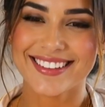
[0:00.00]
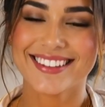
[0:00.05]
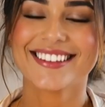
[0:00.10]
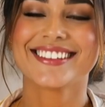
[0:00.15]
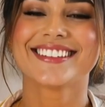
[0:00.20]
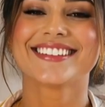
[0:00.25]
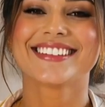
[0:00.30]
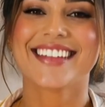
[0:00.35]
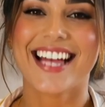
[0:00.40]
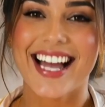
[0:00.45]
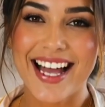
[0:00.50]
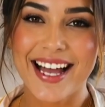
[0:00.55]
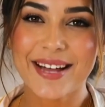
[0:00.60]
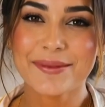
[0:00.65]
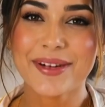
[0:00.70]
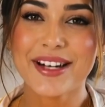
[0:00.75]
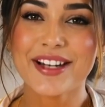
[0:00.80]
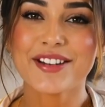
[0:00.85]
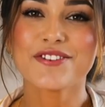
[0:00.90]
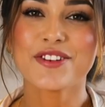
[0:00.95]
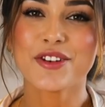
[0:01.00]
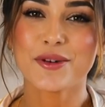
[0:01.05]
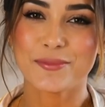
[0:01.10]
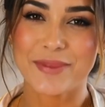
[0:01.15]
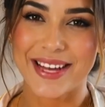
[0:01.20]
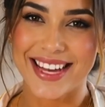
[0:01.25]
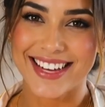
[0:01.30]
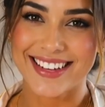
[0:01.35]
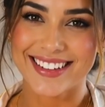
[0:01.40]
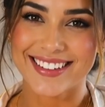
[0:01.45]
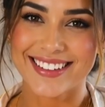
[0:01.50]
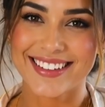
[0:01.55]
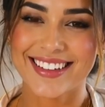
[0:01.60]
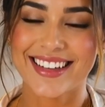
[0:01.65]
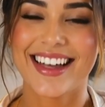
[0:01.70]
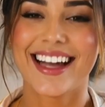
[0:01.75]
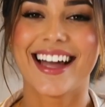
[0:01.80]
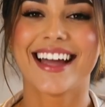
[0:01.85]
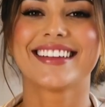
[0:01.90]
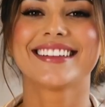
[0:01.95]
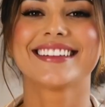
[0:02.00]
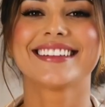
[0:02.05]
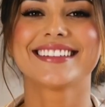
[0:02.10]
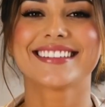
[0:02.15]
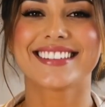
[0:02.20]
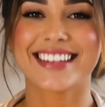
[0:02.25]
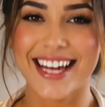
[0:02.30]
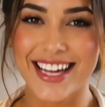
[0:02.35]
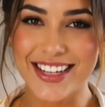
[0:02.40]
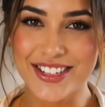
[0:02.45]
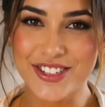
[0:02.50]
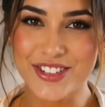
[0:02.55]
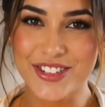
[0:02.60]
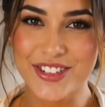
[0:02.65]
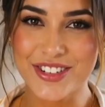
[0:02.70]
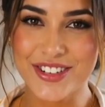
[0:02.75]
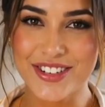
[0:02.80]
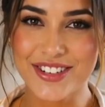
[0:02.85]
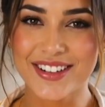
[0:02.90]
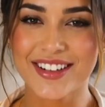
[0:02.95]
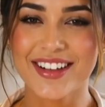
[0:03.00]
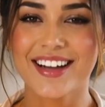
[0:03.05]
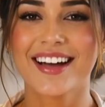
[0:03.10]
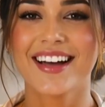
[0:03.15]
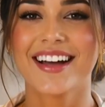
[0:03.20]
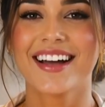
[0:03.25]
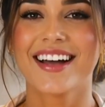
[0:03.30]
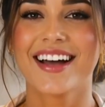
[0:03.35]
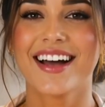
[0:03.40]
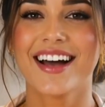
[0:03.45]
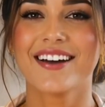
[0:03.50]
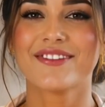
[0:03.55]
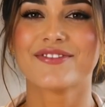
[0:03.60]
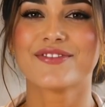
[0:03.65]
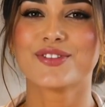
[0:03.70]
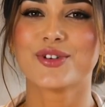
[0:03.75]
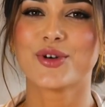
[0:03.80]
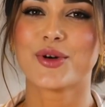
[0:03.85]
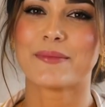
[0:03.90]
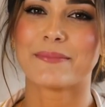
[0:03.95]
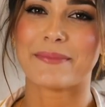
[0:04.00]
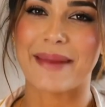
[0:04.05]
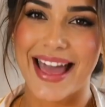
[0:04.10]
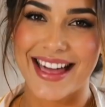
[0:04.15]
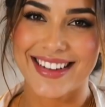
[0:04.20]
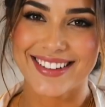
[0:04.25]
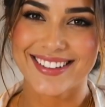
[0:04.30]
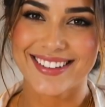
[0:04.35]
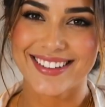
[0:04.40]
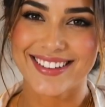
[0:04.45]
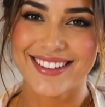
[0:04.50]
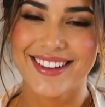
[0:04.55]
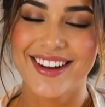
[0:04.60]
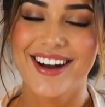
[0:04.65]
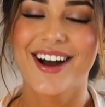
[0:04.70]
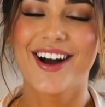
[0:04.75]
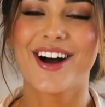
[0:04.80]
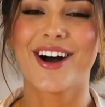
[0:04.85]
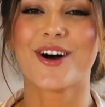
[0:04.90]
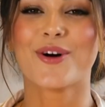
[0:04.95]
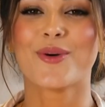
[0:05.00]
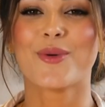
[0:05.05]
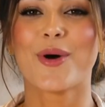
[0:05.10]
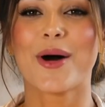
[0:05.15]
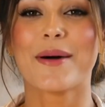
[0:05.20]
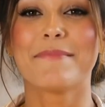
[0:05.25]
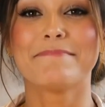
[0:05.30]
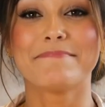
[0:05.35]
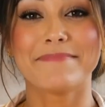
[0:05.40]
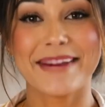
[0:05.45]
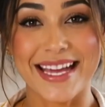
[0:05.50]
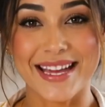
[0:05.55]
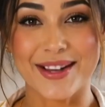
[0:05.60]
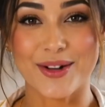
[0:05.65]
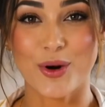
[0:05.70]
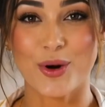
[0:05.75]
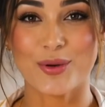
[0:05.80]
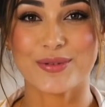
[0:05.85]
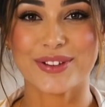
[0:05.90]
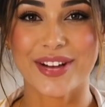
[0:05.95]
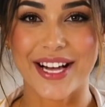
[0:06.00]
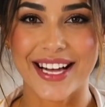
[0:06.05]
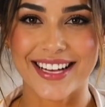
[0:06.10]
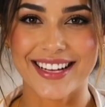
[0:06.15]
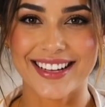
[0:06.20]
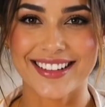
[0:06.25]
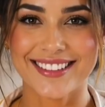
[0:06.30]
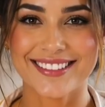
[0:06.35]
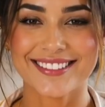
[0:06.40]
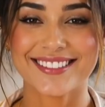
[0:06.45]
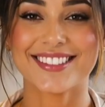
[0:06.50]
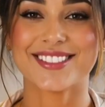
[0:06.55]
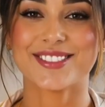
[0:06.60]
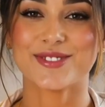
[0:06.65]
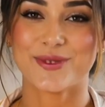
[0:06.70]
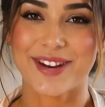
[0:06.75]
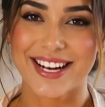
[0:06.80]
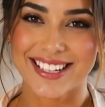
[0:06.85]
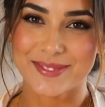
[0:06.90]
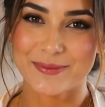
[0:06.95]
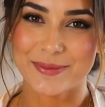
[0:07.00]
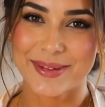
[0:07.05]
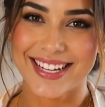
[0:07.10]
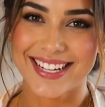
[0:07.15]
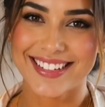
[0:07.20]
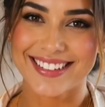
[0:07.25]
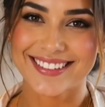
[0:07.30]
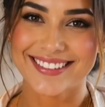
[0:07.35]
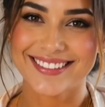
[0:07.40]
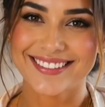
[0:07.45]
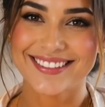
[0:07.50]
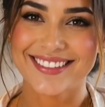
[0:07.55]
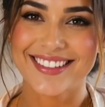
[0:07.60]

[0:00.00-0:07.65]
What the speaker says: The timing of your bake and the texture of your batter are what make or break this recipe.